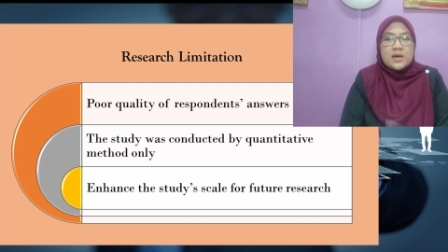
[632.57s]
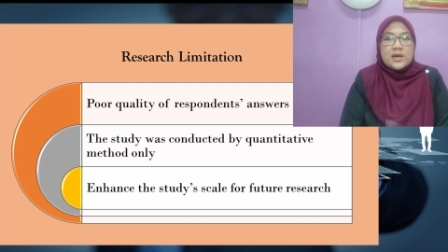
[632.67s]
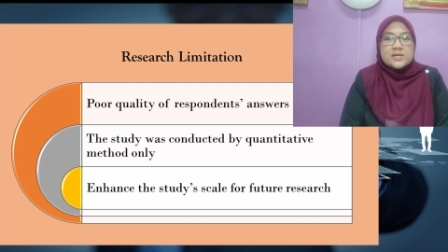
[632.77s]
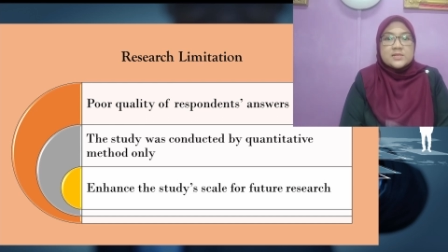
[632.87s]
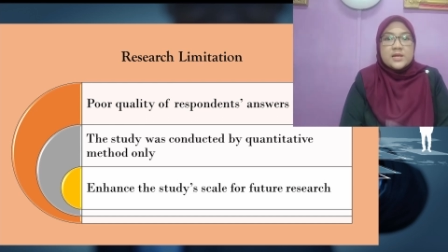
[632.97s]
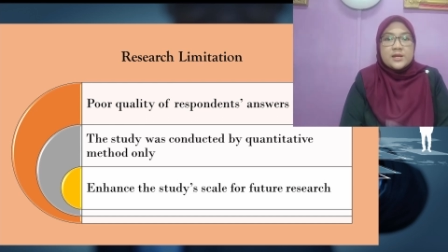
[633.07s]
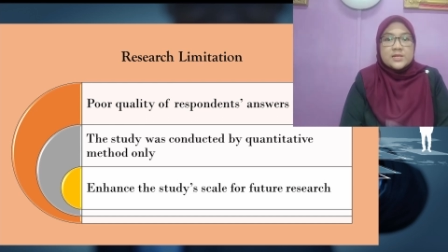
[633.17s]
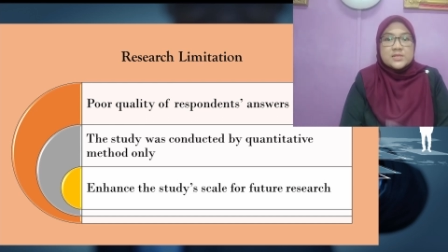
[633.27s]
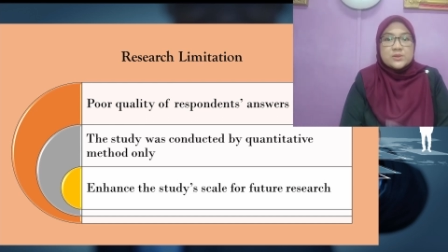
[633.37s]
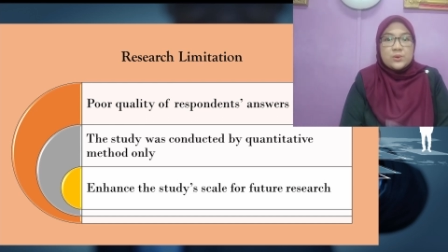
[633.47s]
as there
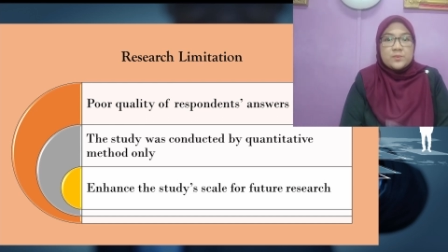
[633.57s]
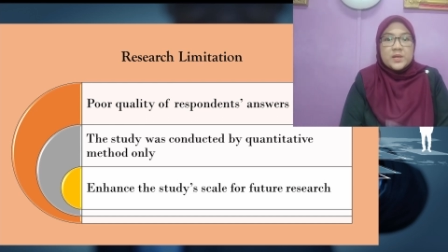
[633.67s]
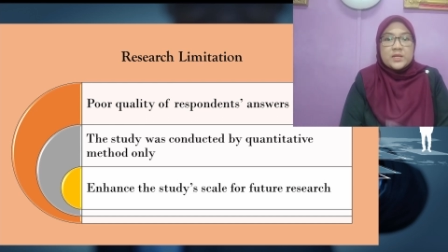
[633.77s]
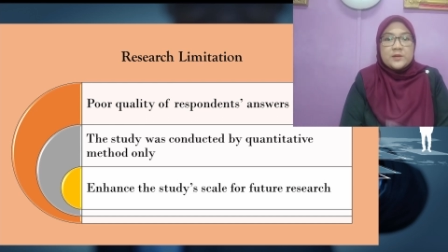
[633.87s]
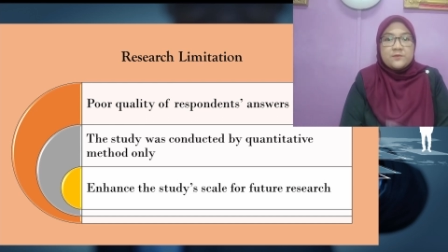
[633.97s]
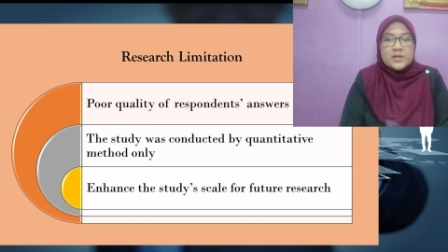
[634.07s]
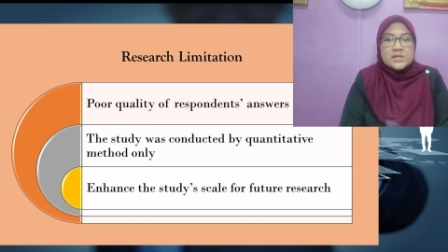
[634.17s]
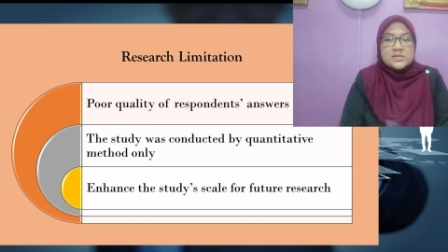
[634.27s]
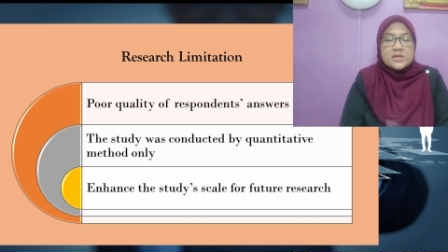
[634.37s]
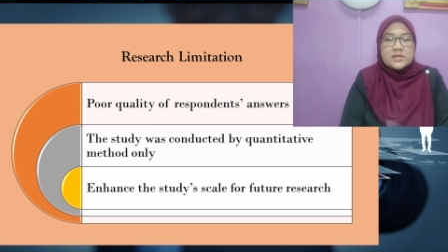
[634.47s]
is no big
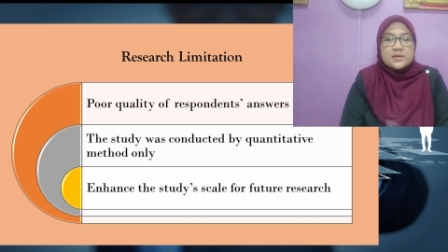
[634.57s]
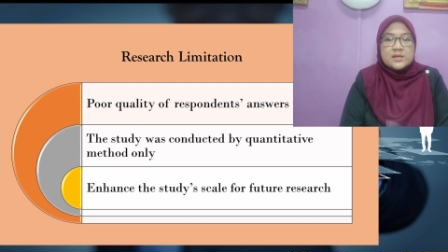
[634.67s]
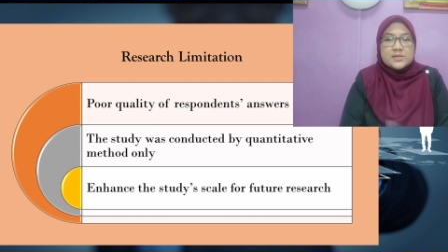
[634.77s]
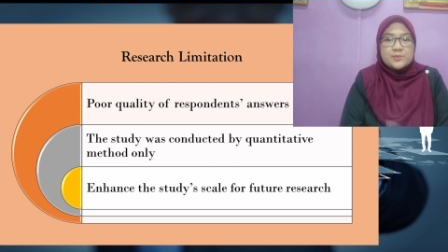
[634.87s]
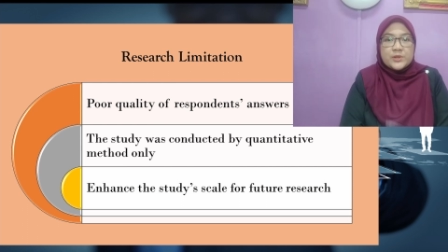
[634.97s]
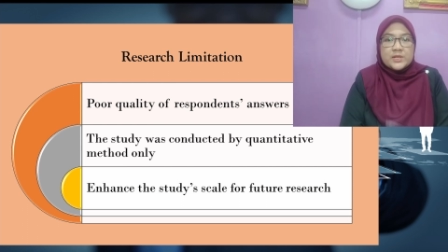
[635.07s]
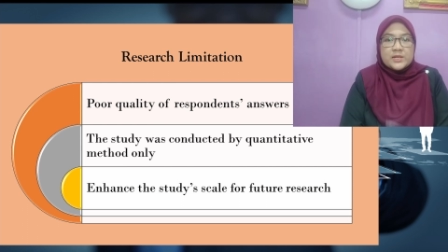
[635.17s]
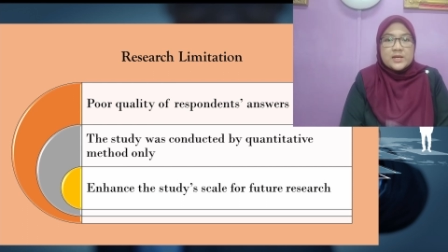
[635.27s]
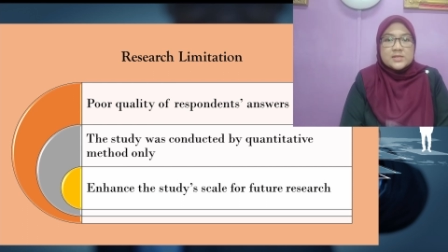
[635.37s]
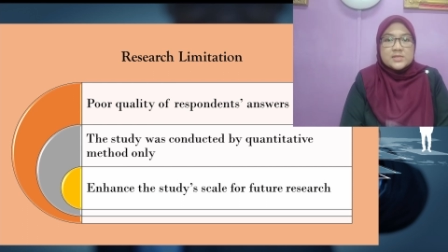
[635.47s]
difference in the
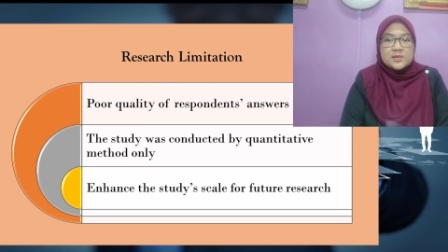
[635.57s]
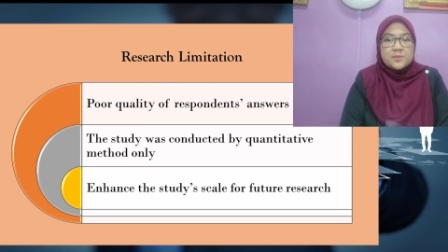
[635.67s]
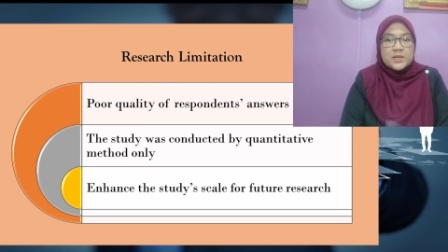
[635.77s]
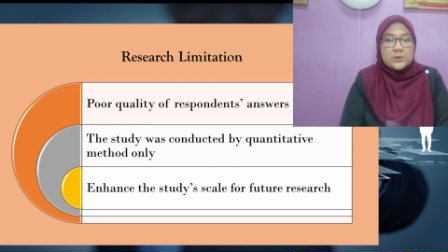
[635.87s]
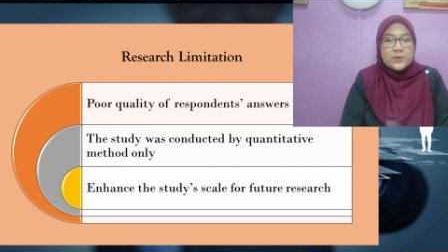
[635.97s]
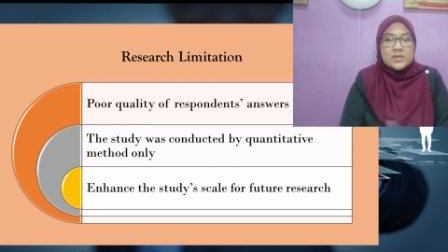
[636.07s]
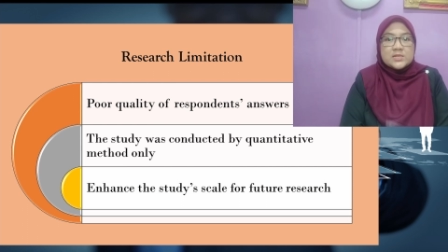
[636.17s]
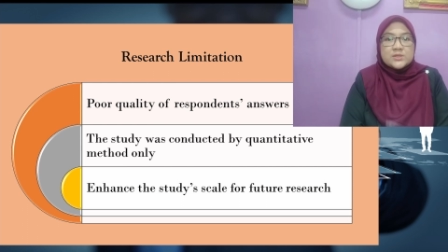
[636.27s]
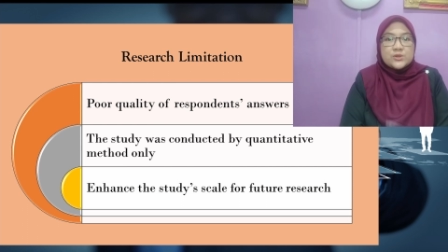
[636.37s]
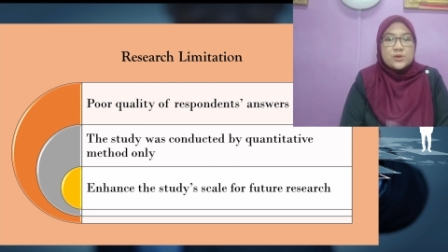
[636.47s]
respondent answer between the
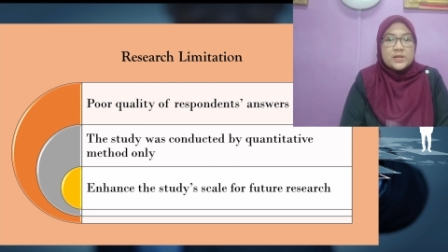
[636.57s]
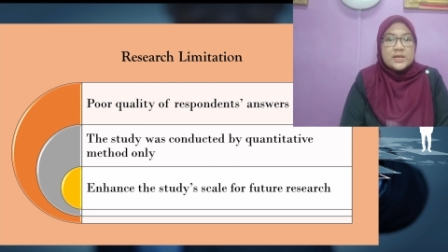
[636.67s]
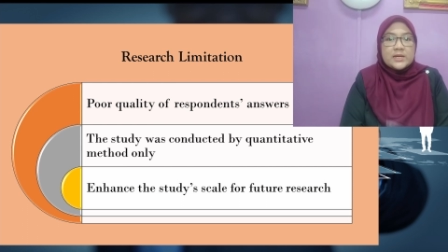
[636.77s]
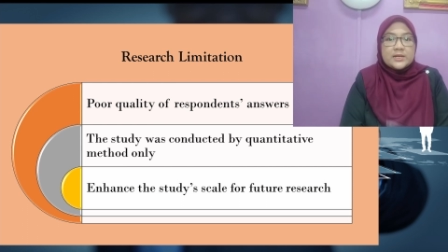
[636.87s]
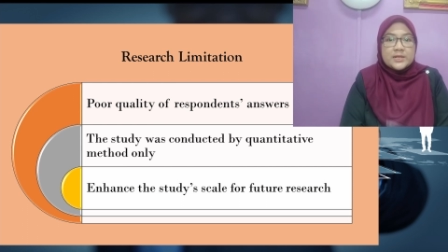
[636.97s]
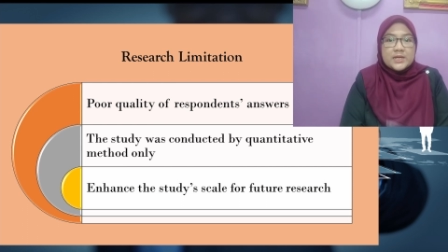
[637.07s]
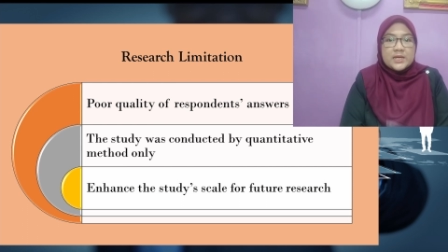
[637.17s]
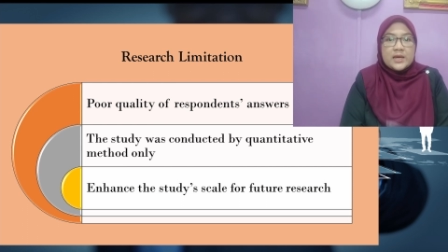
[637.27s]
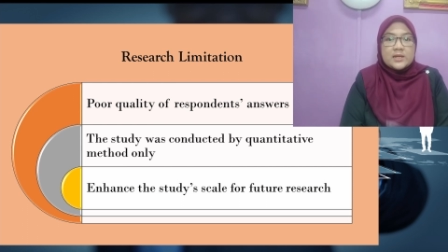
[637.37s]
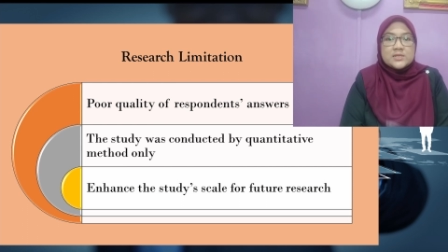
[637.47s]
strongly
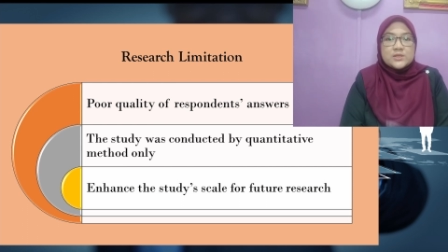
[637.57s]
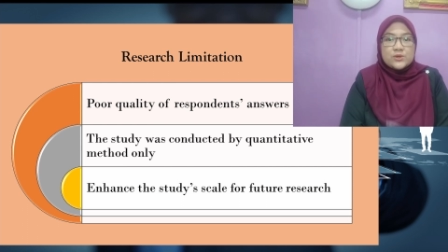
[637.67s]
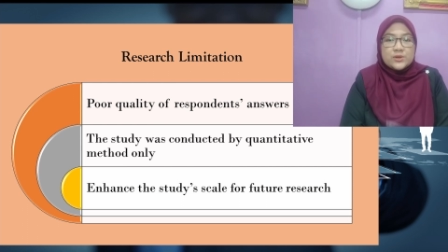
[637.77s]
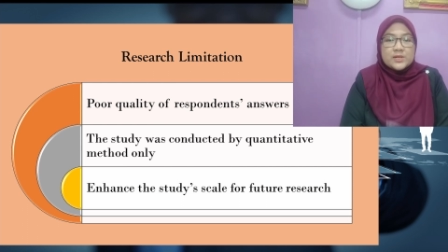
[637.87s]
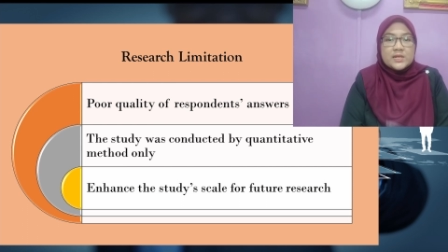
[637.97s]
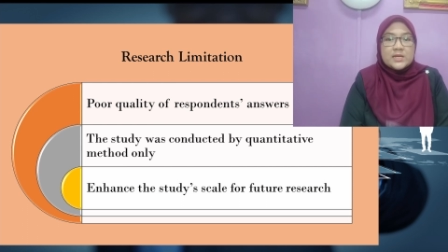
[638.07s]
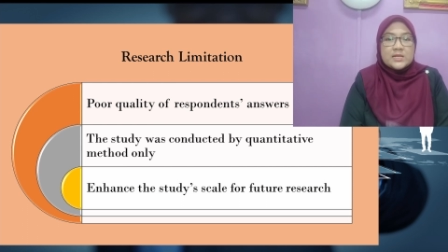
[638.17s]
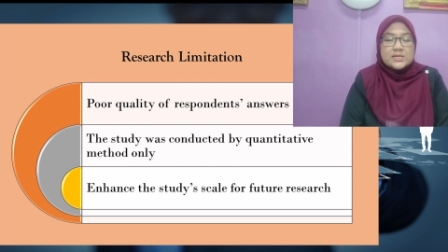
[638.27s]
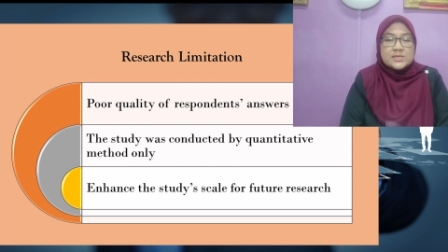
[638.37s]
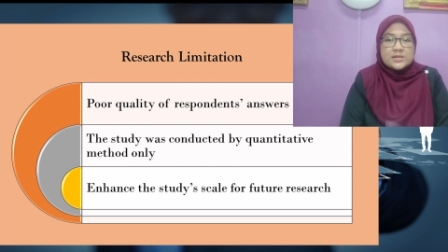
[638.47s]
agree and strongly
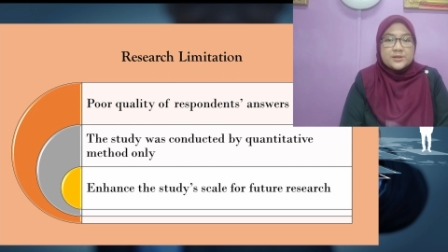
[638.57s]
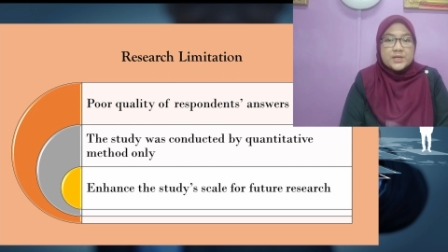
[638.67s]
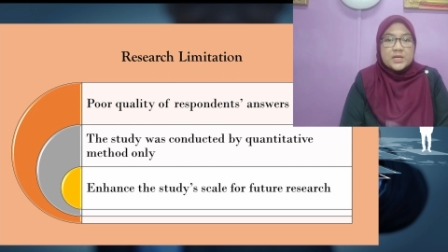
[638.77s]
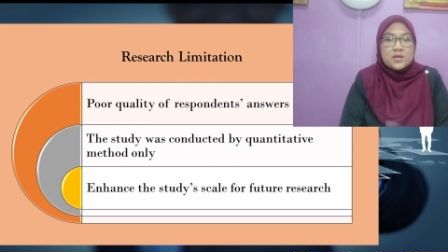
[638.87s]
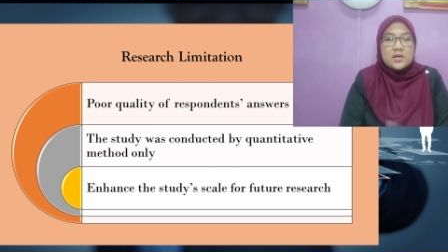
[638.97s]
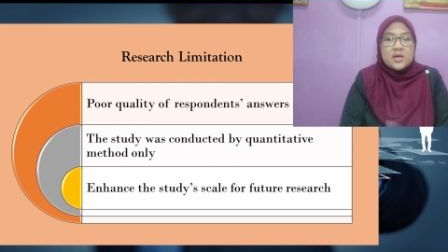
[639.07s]
disagree